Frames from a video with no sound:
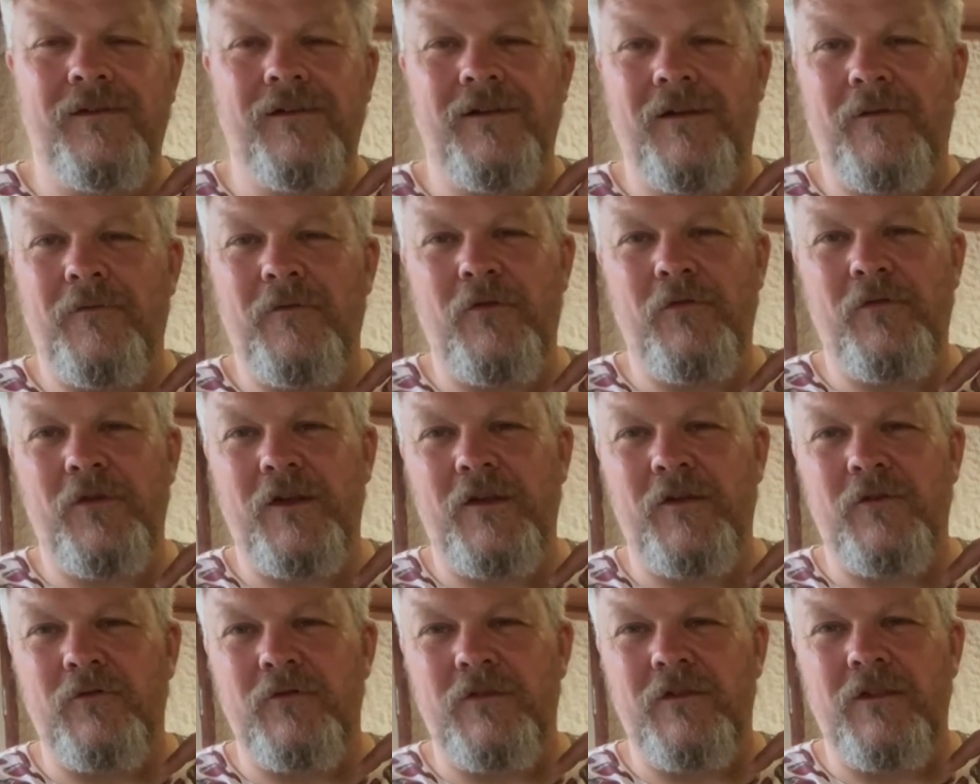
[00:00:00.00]
I'm not very
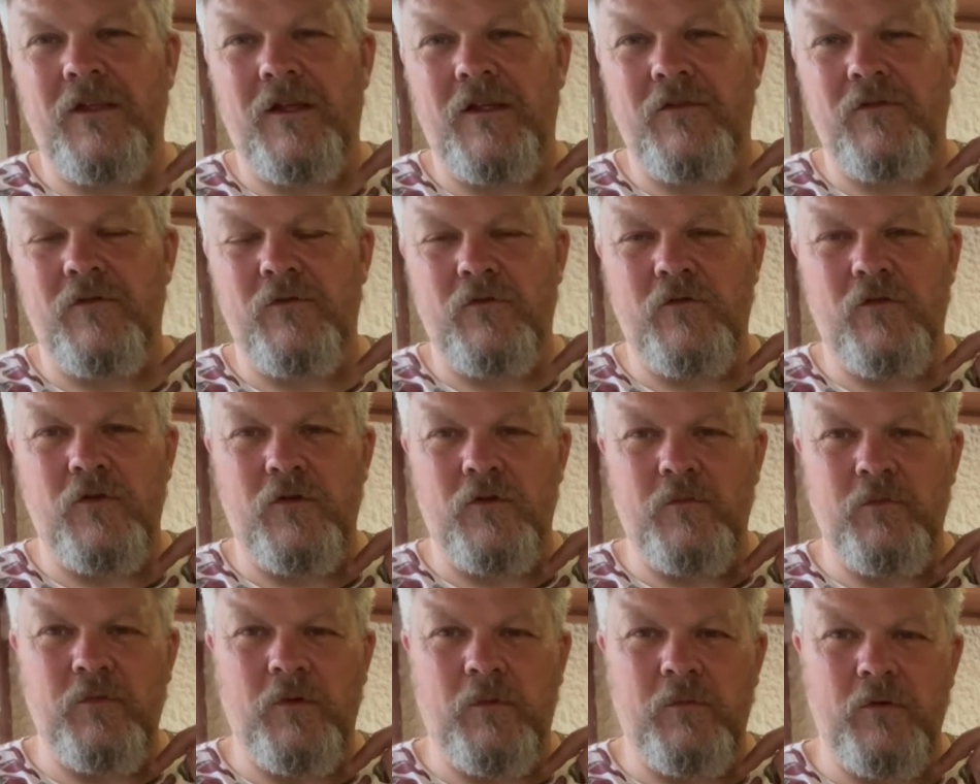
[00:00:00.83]
good at that, so it's going
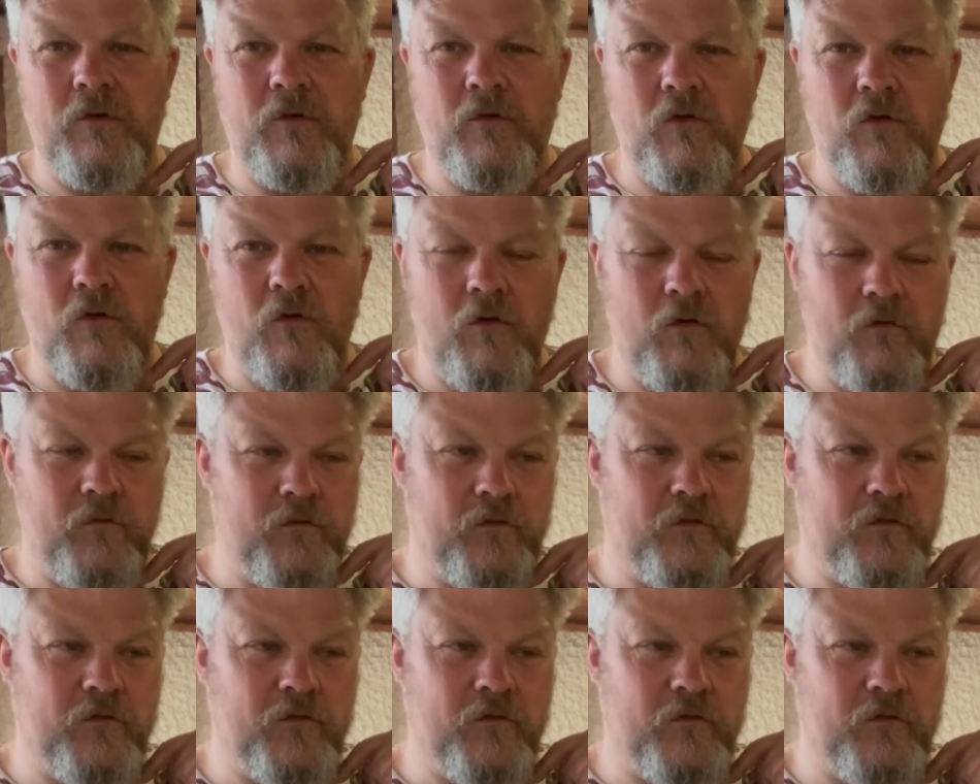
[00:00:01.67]
to probably look awful.